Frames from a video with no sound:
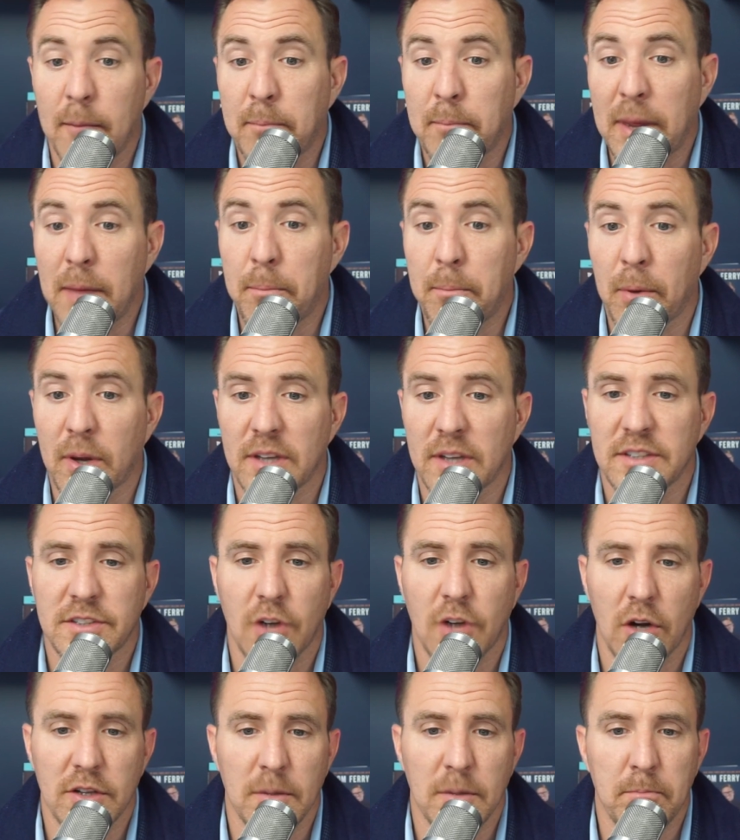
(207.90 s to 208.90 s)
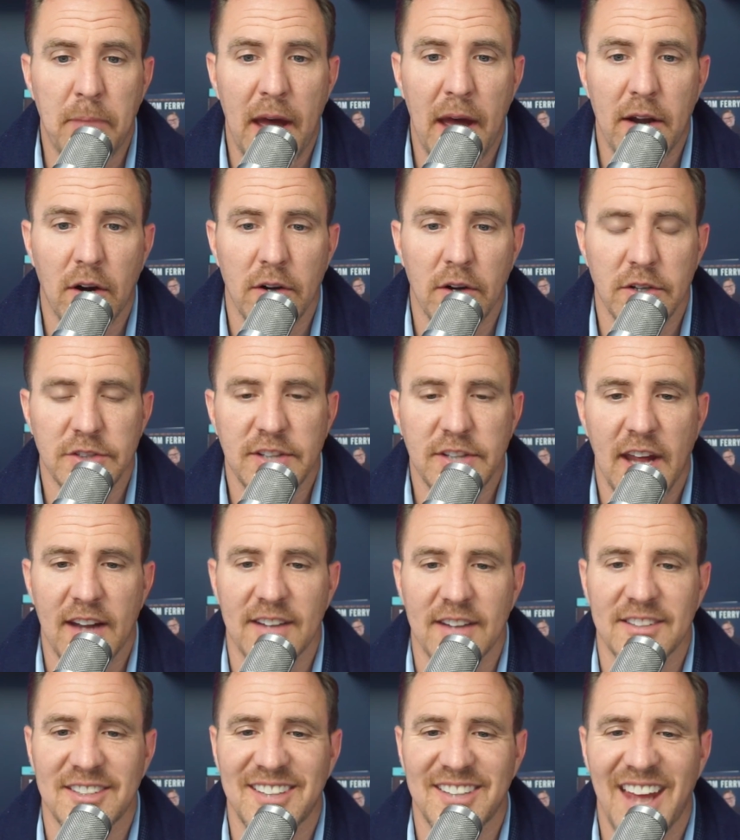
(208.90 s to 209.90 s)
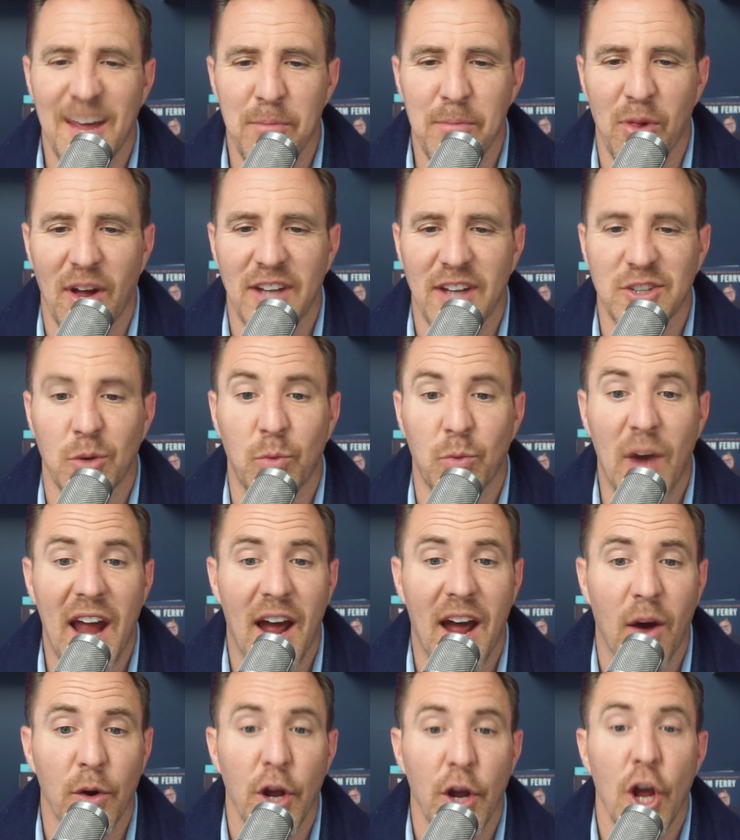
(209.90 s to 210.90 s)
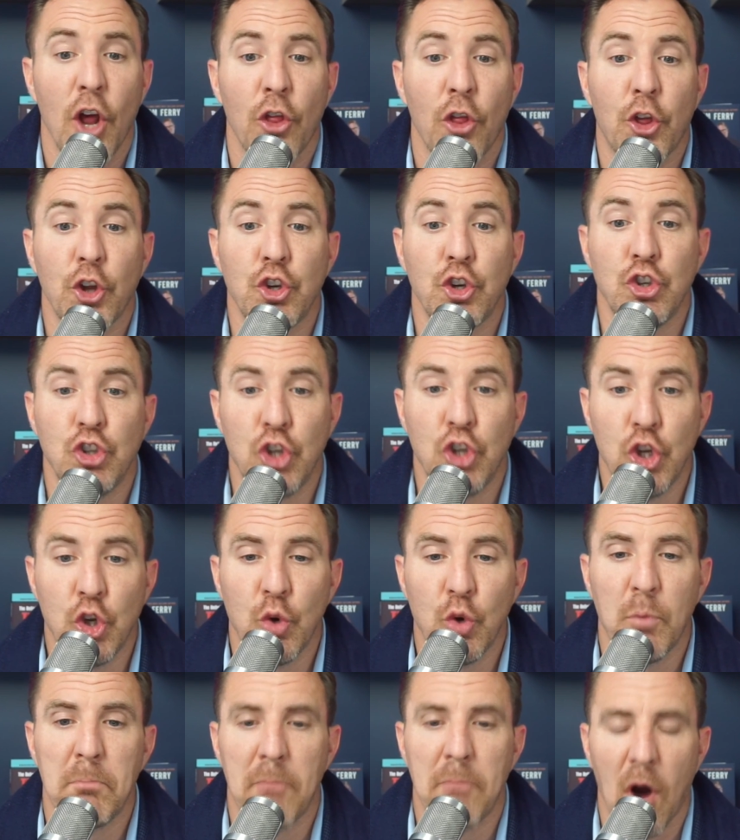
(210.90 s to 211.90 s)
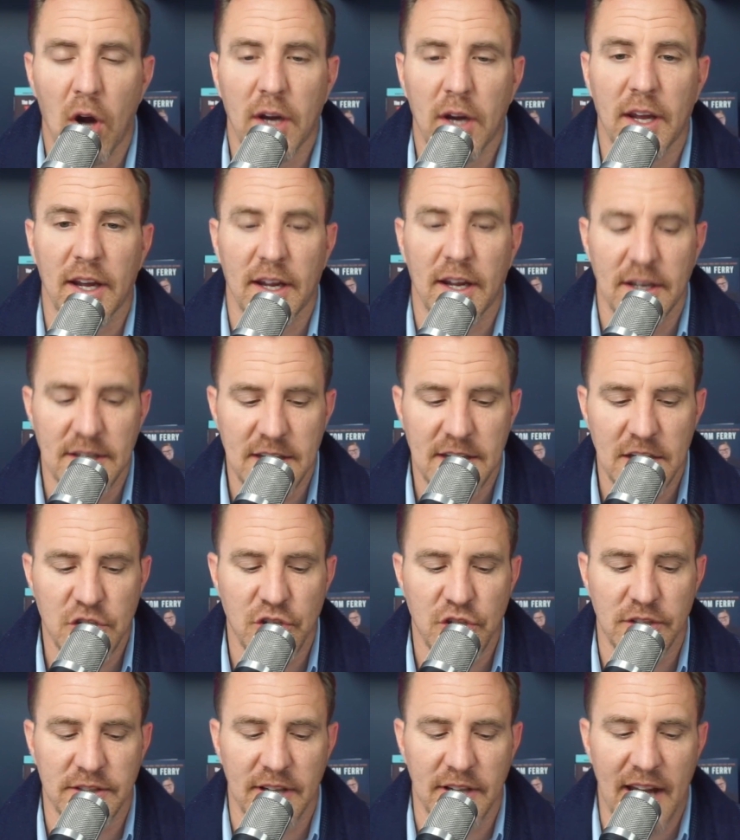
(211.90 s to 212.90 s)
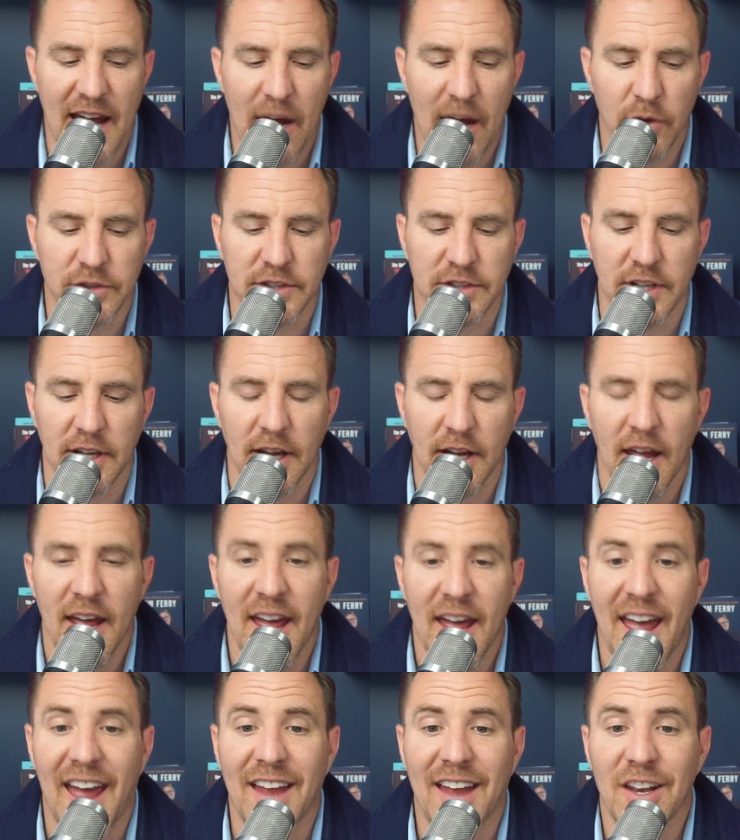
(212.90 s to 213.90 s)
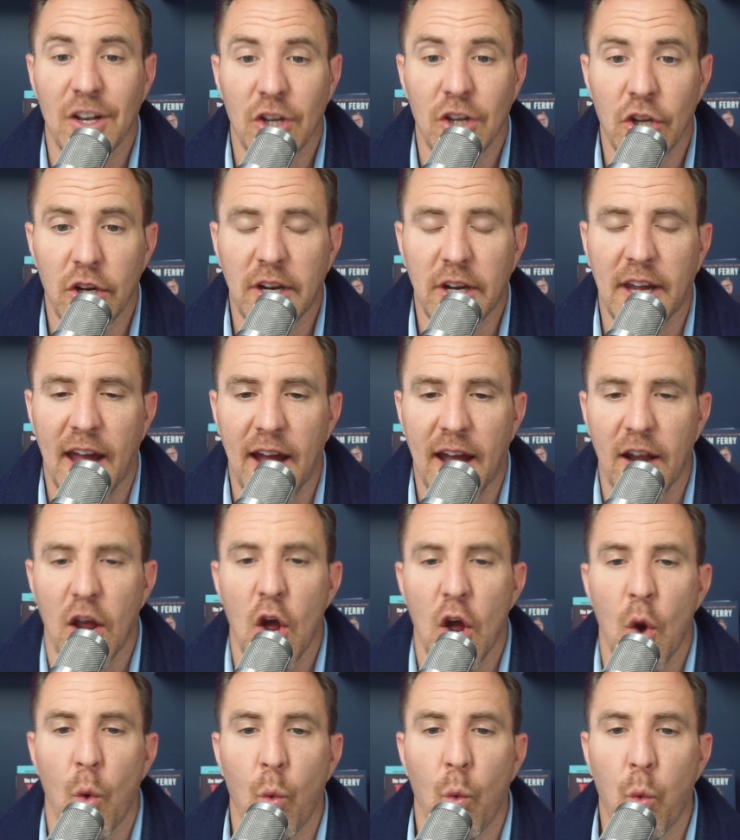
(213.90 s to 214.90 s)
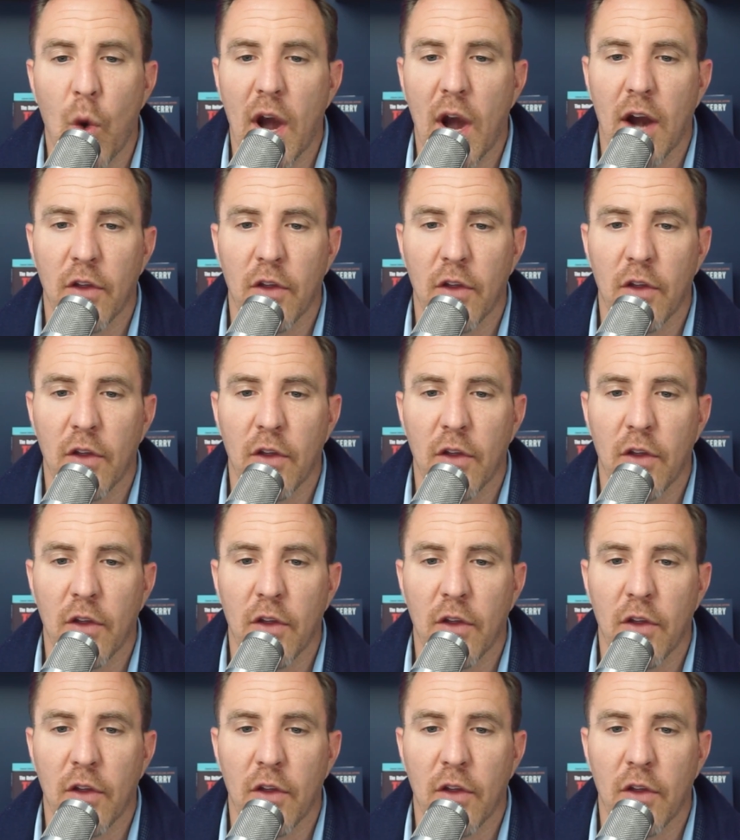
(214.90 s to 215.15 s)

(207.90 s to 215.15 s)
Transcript: people can start to better understand and stabilize around the new market conditions in housing and look at where